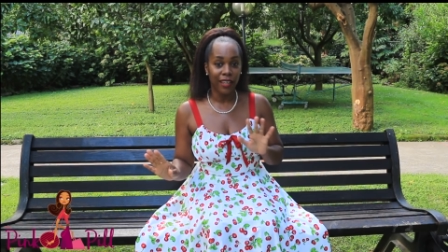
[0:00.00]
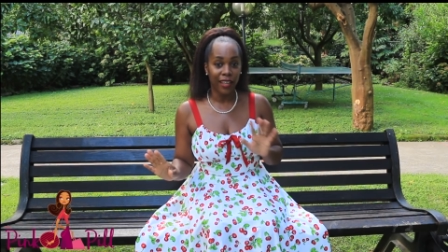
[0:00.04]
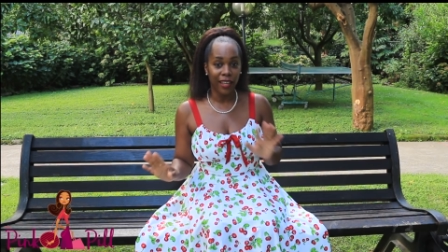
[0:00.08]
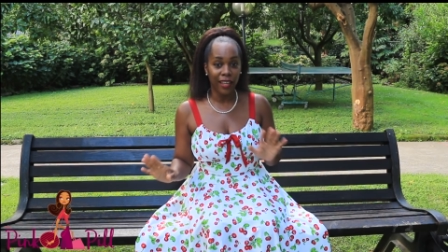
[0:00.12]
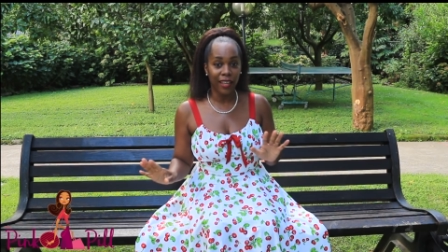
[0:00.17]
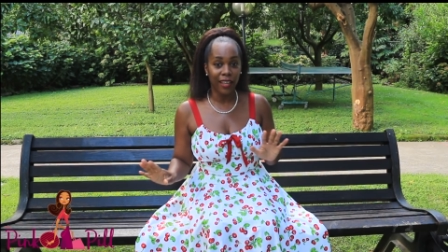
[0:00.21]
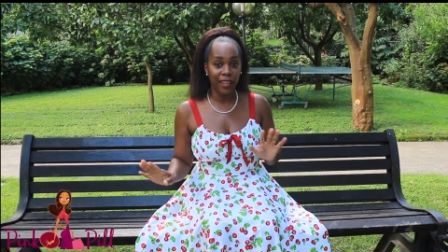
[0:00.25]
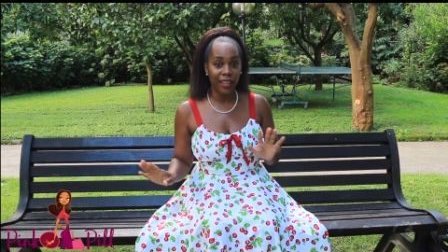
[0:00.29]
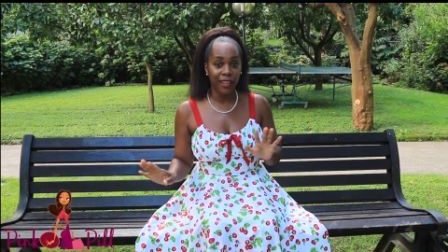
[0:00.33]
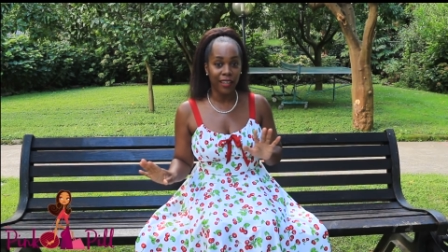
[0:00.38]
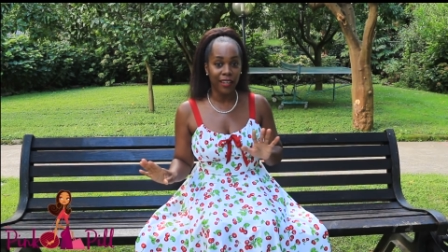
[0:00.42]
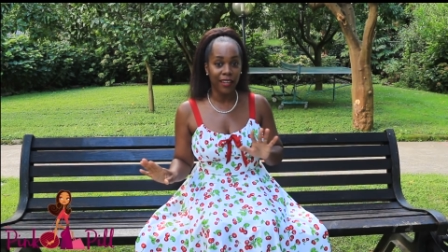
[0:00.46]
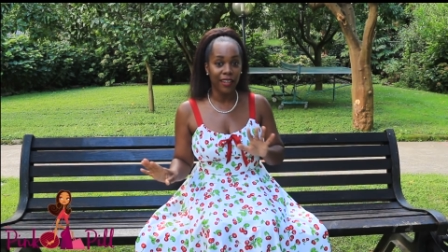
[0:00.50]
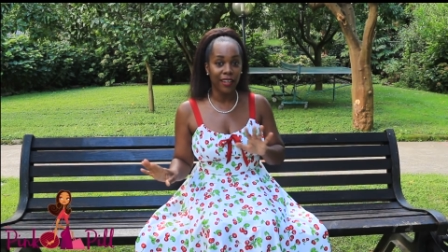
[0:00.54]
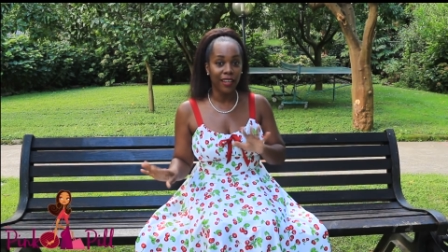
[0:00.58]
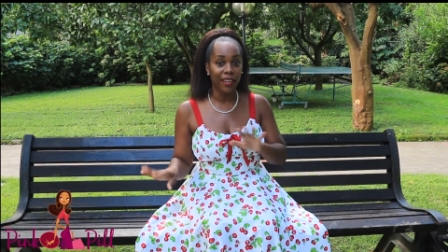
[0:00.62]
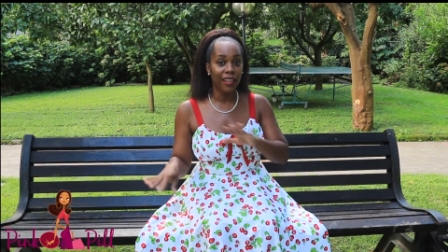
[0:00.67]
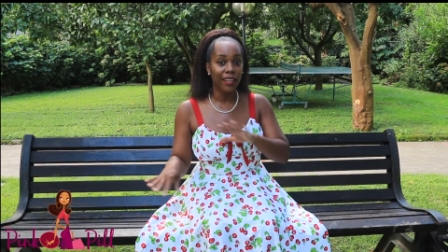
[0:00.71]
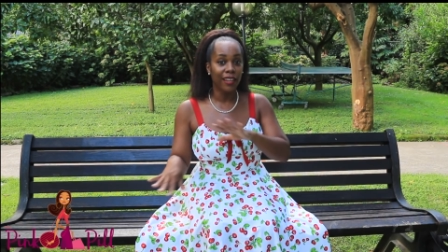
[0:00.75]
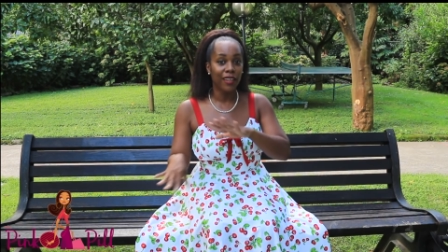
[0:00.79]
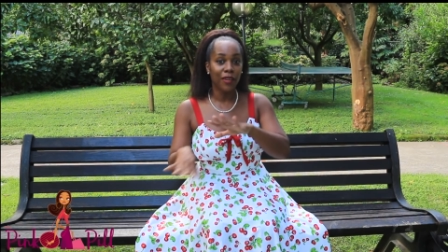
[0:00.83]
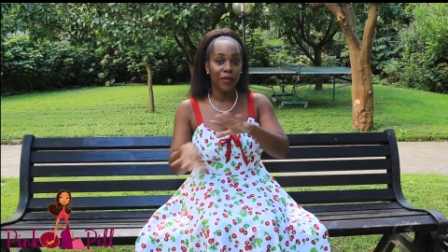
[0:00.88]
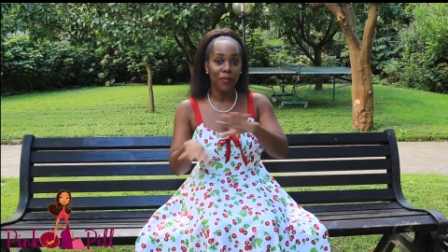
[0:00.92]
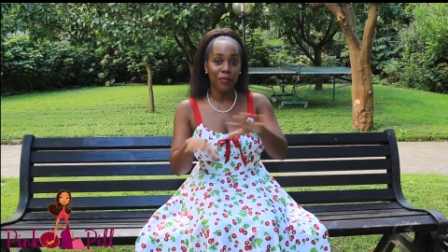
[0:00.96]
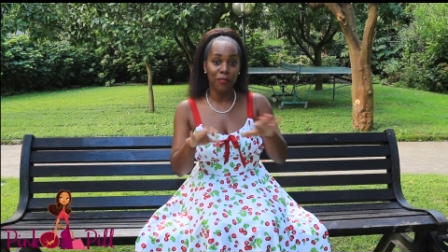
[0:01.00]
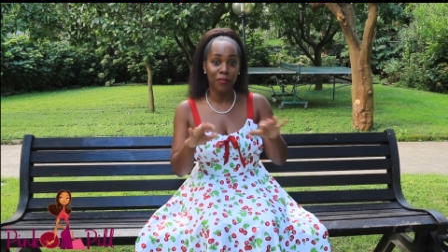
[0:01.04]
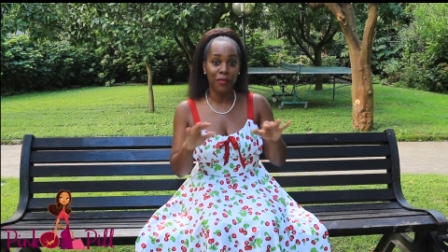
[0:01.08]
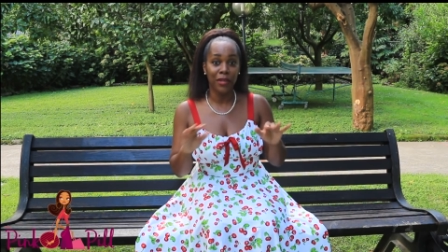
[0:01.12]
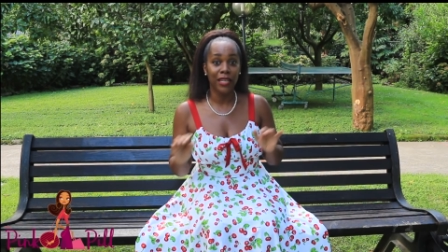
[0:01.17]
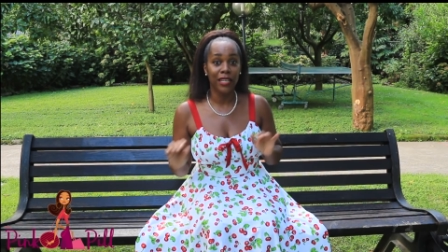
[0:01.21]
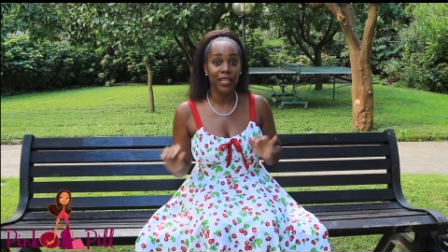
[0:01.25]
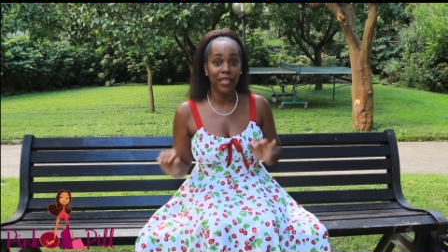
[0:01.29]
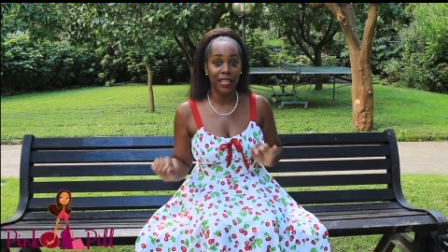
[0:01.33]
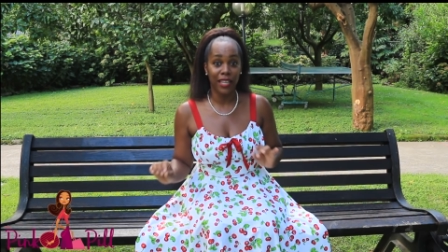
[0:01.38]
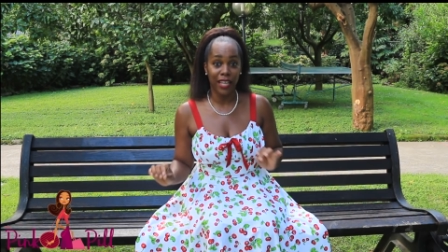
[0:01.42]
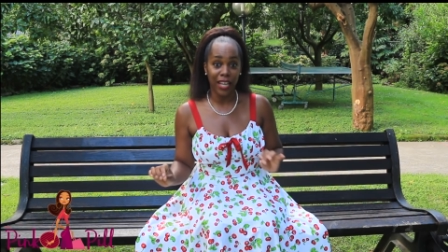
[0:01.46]
in
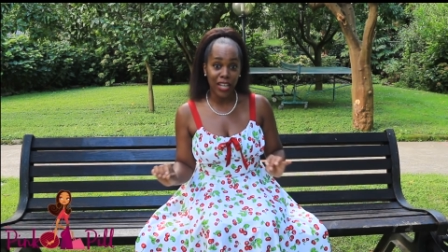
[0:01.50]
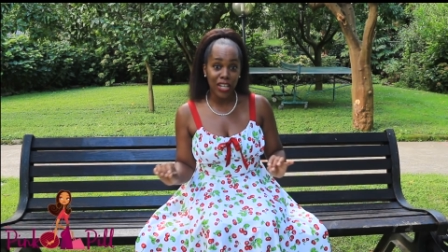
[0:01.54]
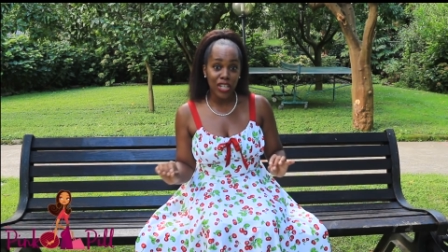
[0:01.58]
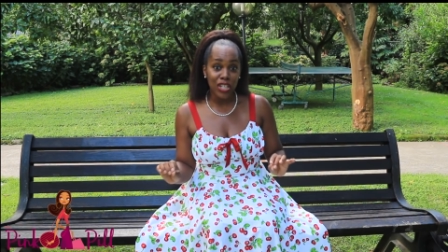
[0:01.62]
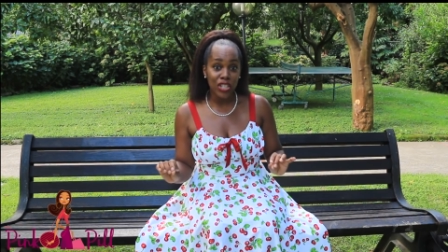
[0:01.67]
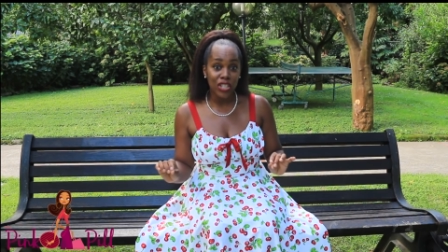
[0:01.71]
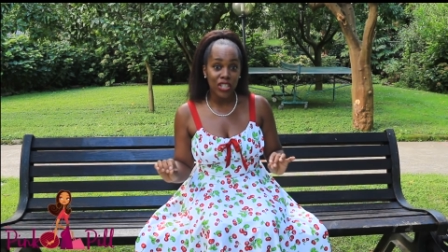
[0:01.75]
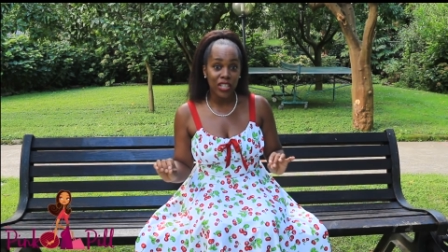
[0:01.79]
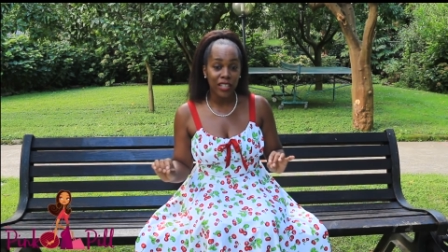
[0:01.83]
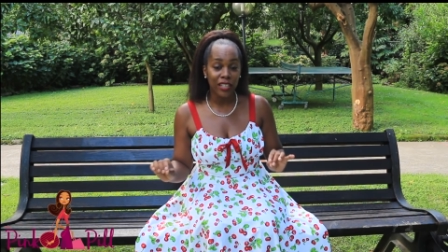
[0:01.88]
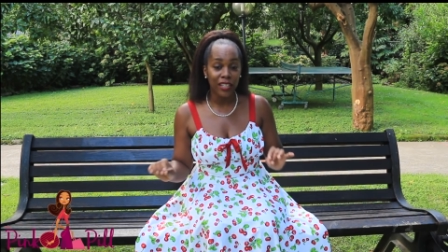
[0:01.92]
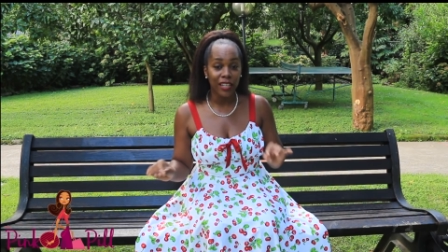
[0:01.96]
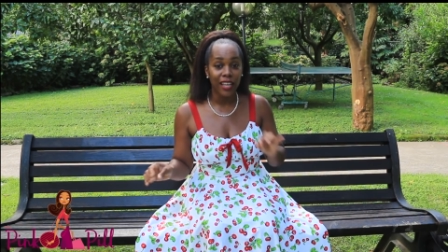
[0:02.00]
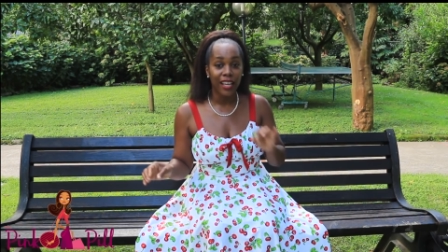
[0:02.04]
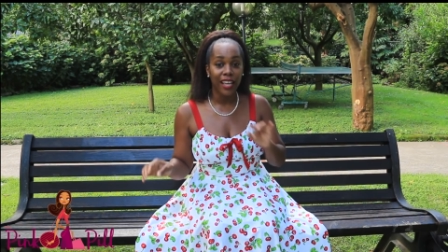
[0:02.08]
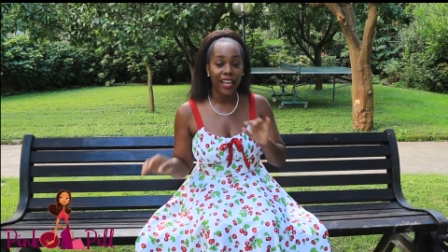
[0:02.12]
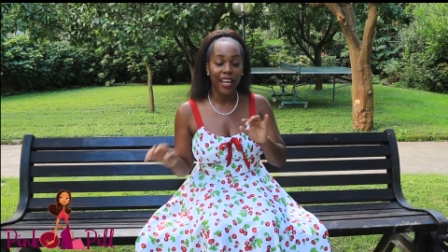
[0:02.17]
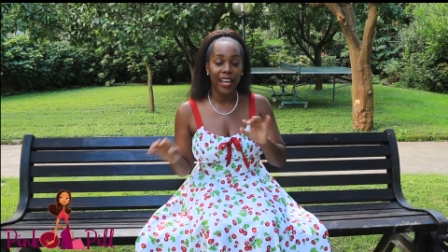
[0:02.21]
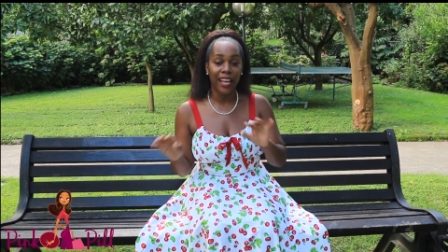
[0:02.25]
mediation